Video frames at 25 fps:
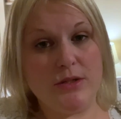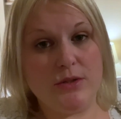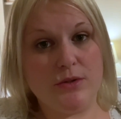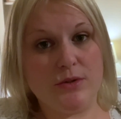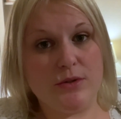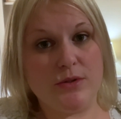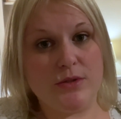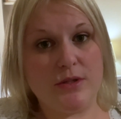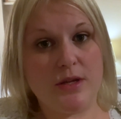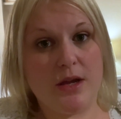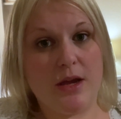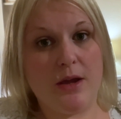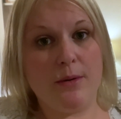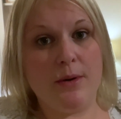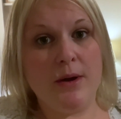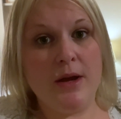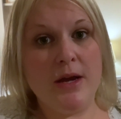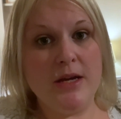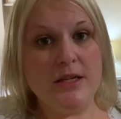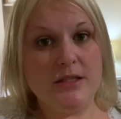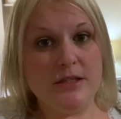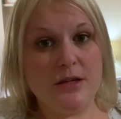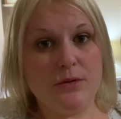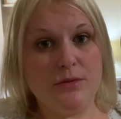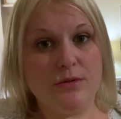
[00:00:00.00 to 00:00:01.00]
or so.
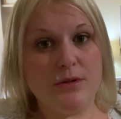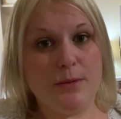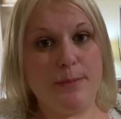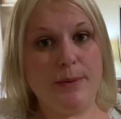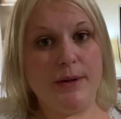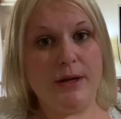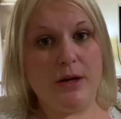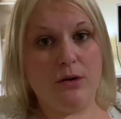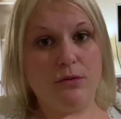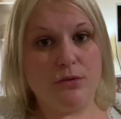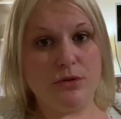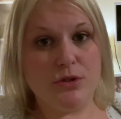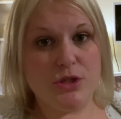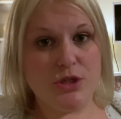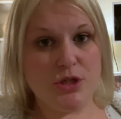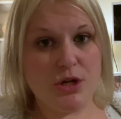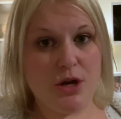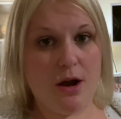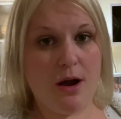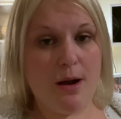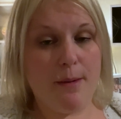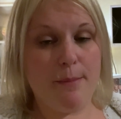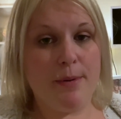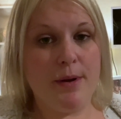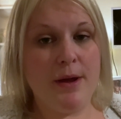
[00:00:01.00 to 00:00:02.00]
So it was a big old
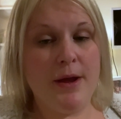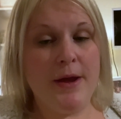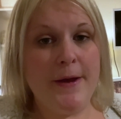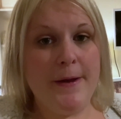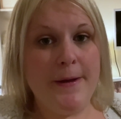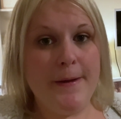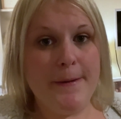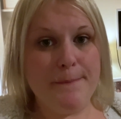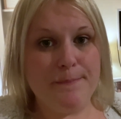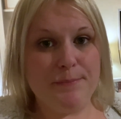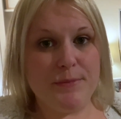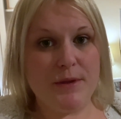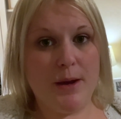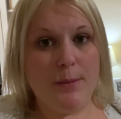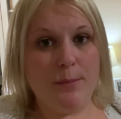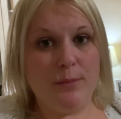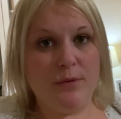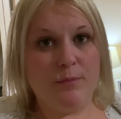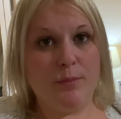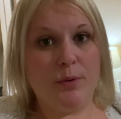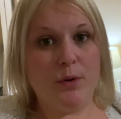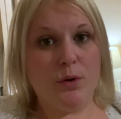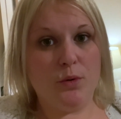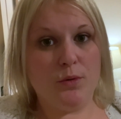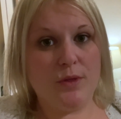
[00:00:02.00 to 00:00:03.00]
shop, and we
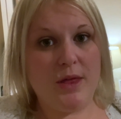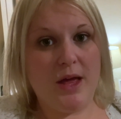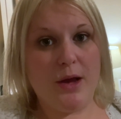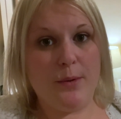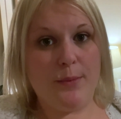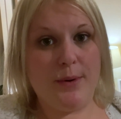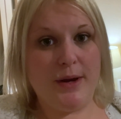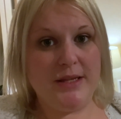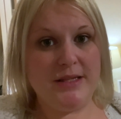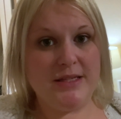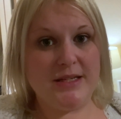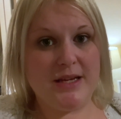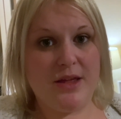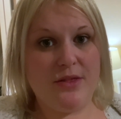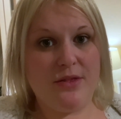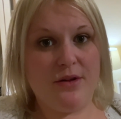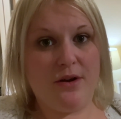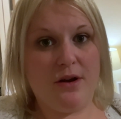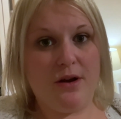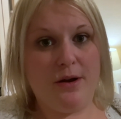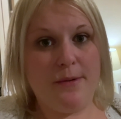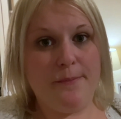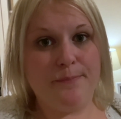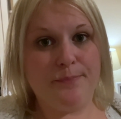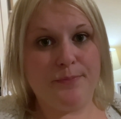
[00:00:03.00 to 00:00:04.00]
put all that away
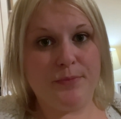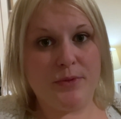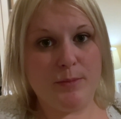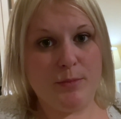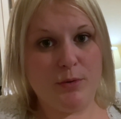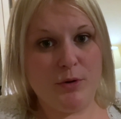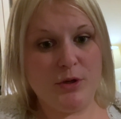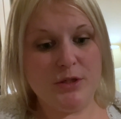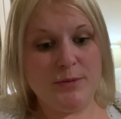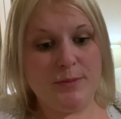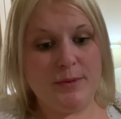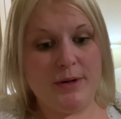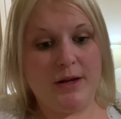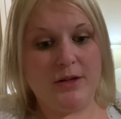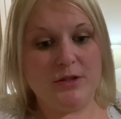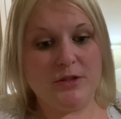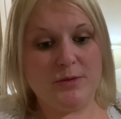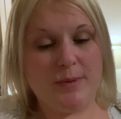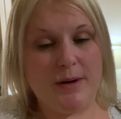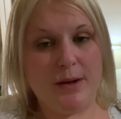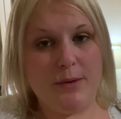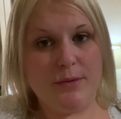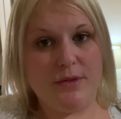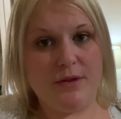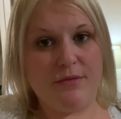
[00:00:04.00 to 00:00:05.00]
together. Boys have been out to
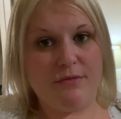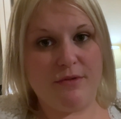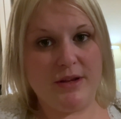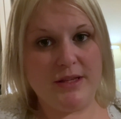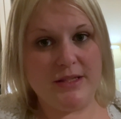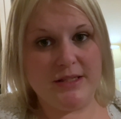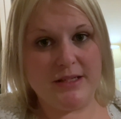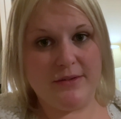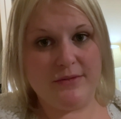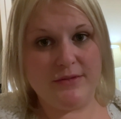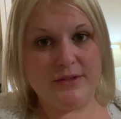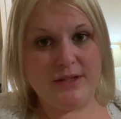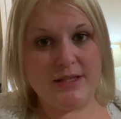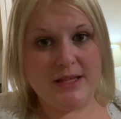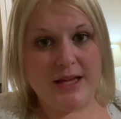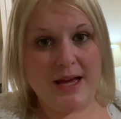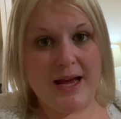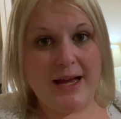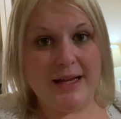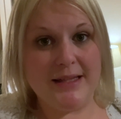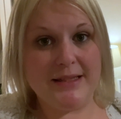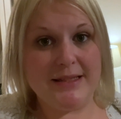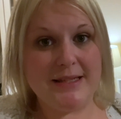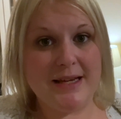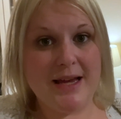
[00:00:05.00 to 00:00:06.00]
play with their friends after
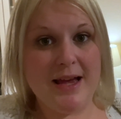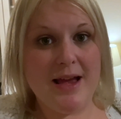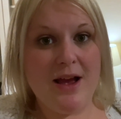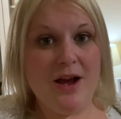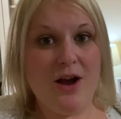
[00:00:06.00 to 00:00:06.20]
that.